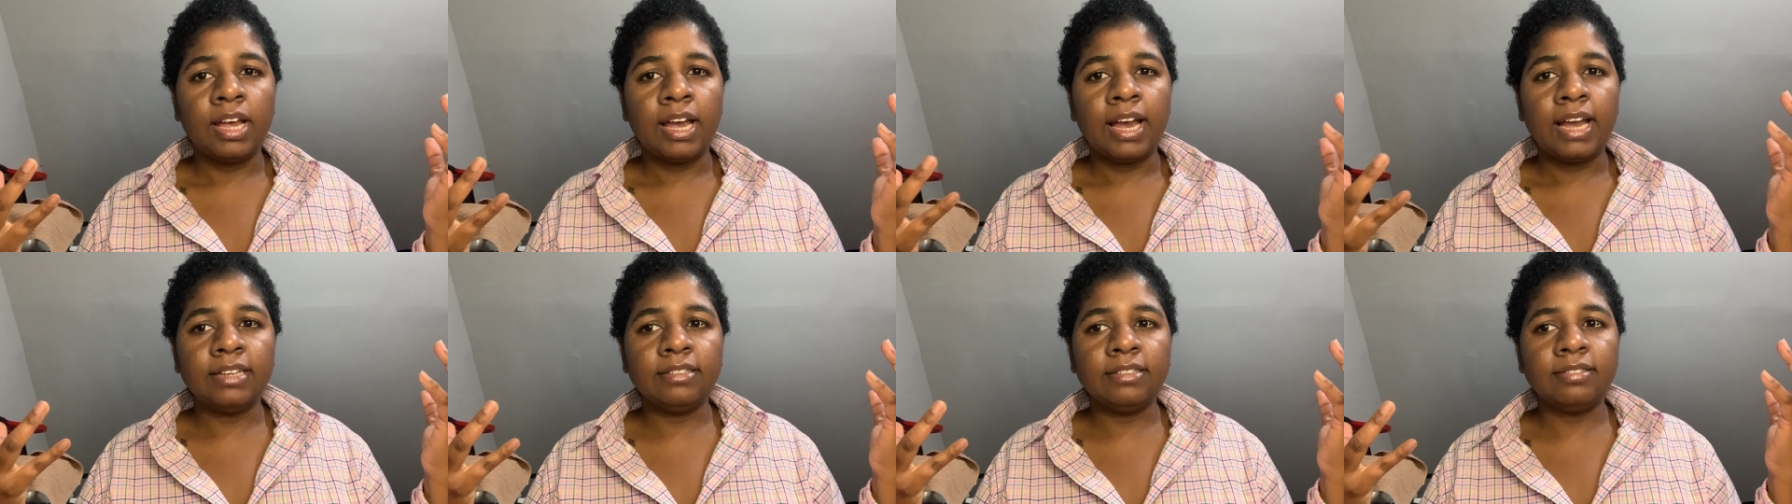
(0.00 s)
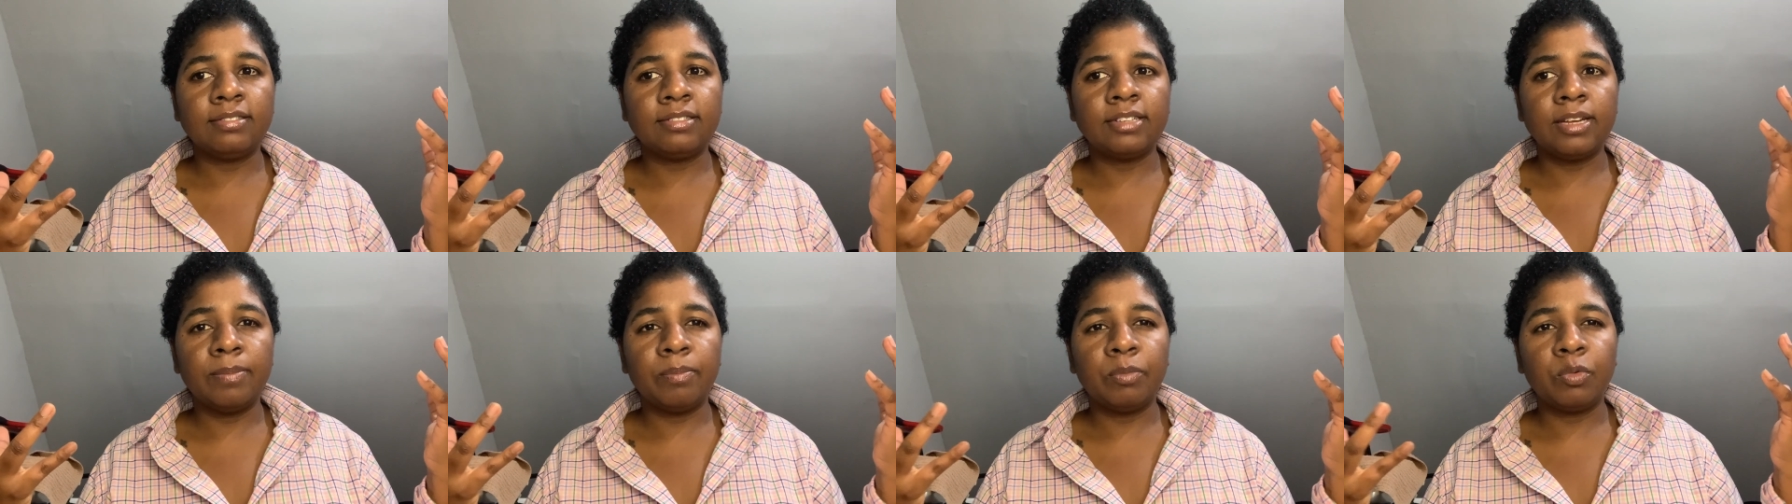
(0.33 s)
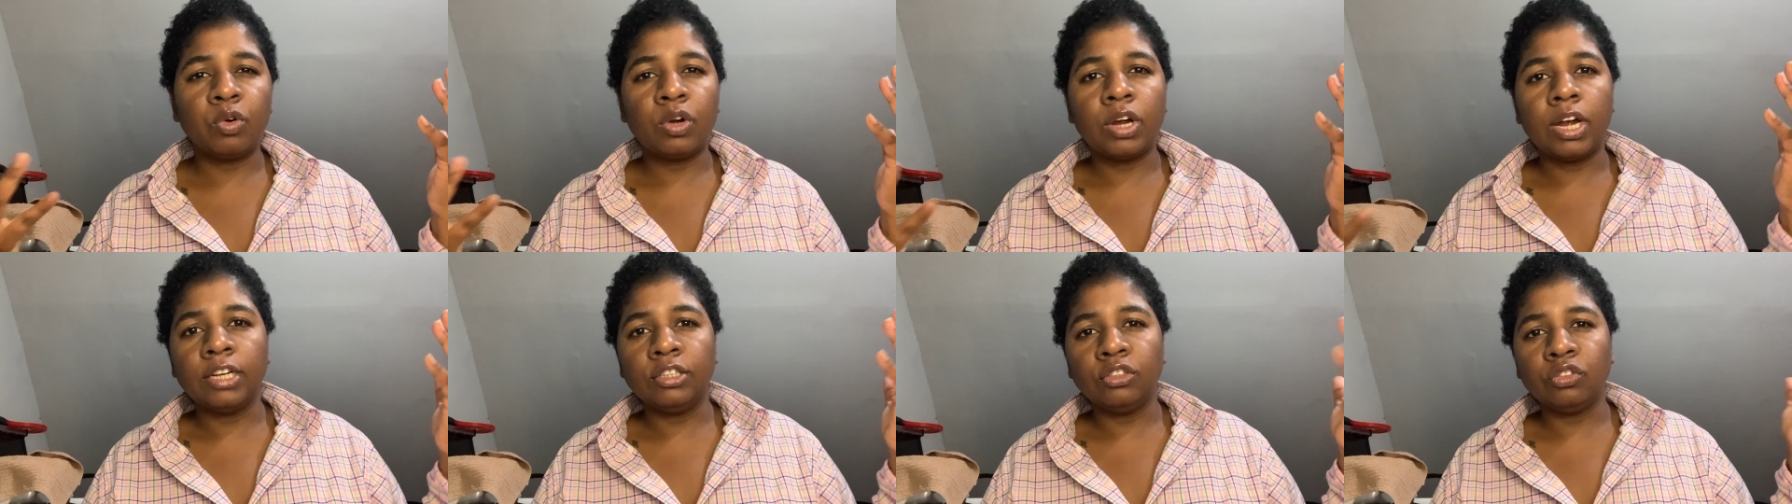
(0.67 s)
i stay
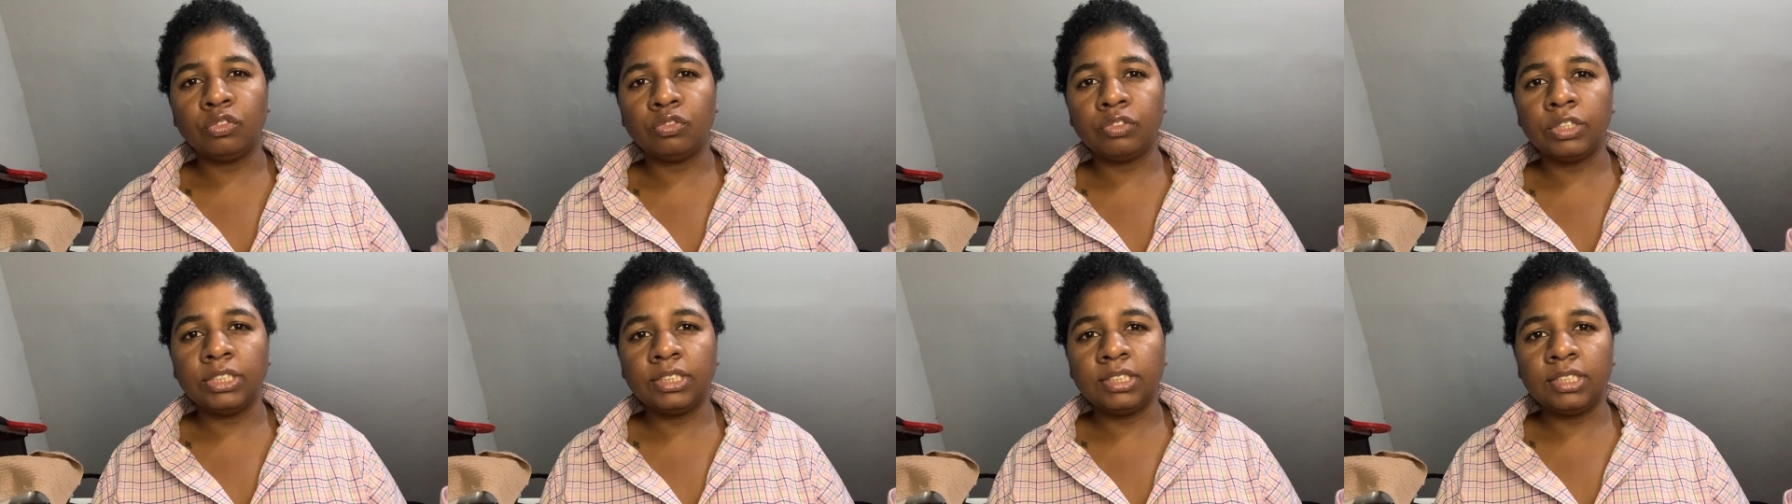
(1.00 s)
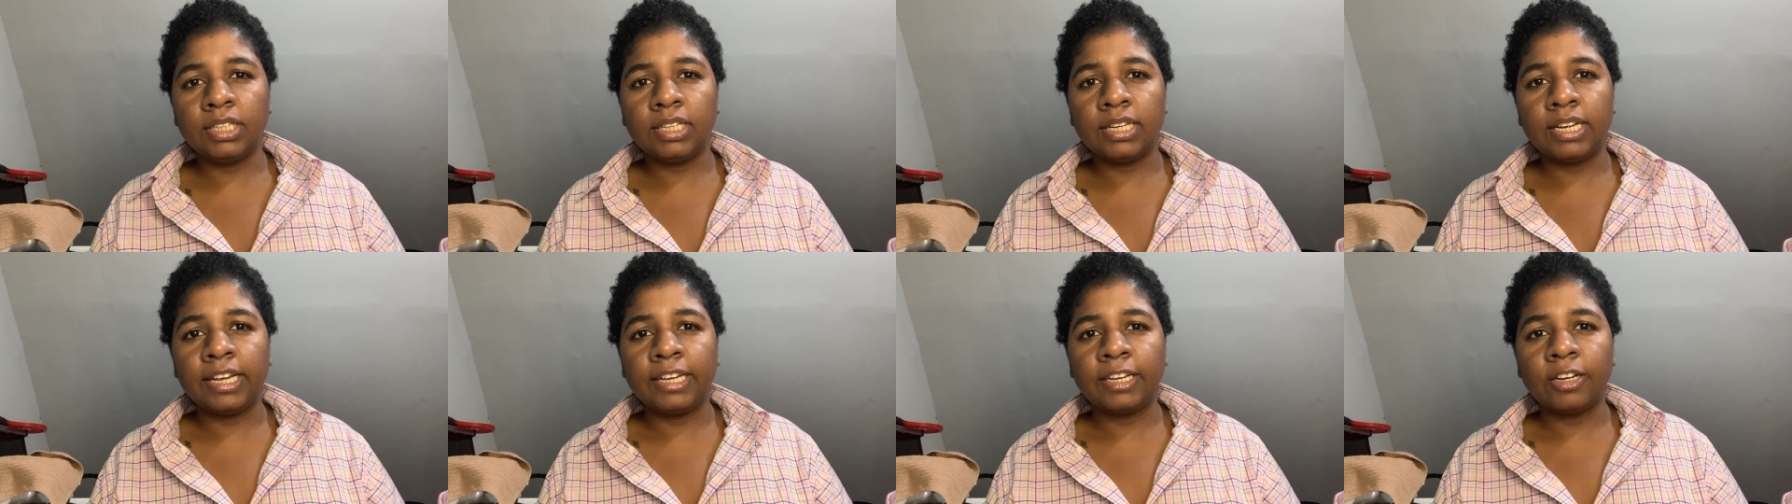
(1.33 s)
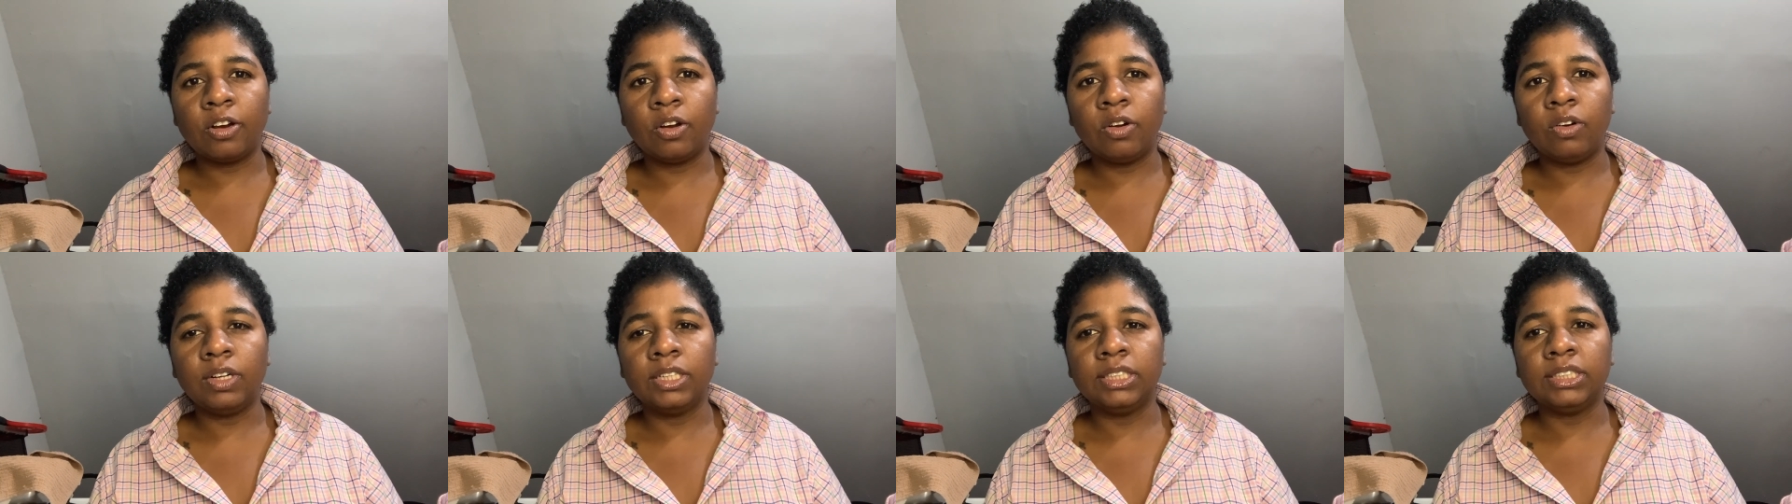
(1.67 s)
more hydrated like
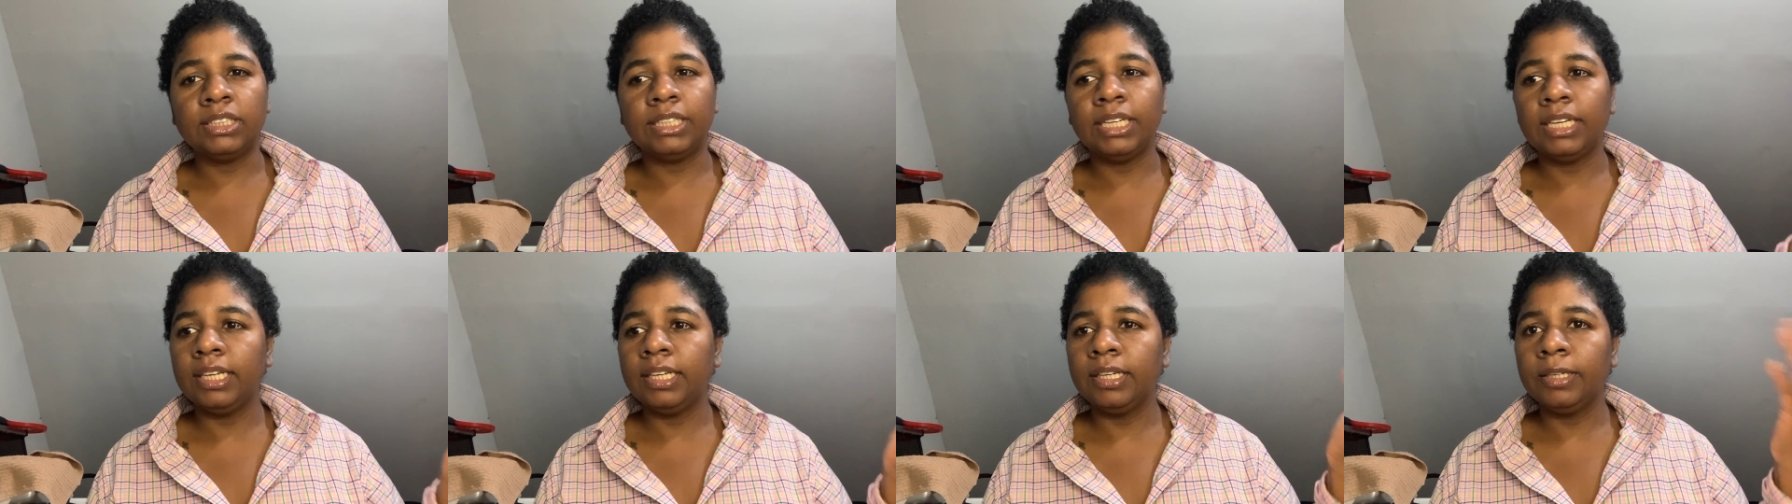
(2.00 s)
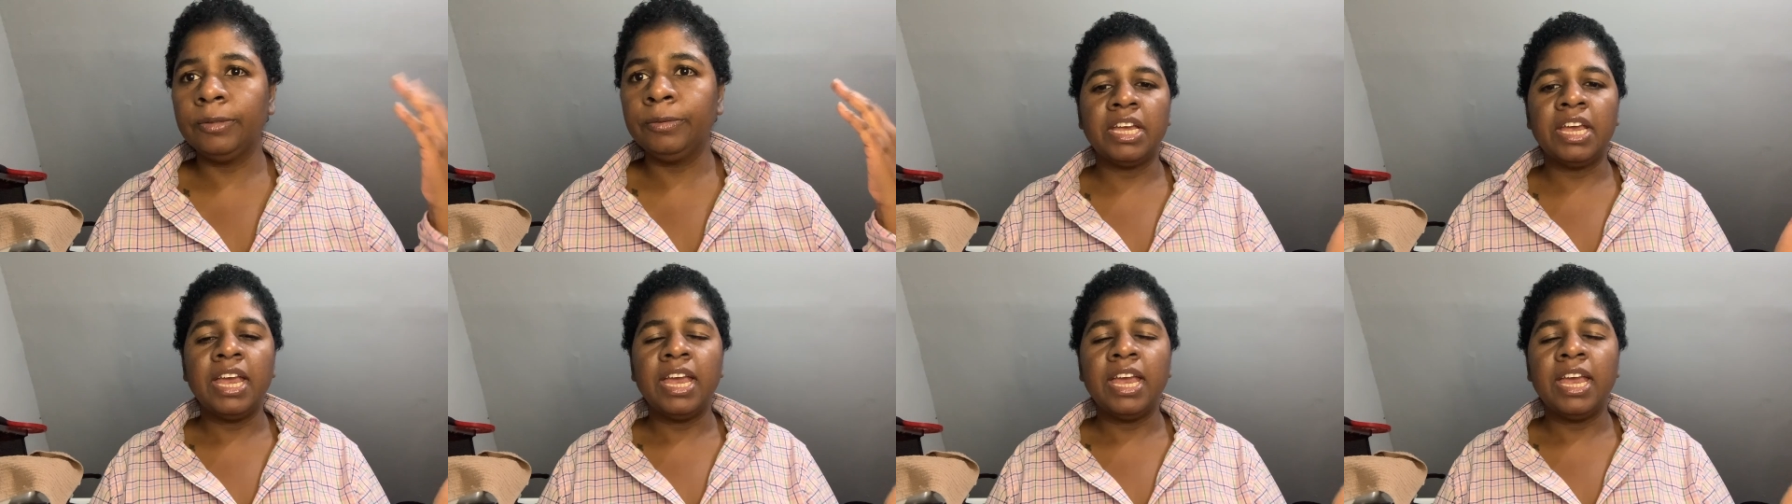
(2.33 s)
all day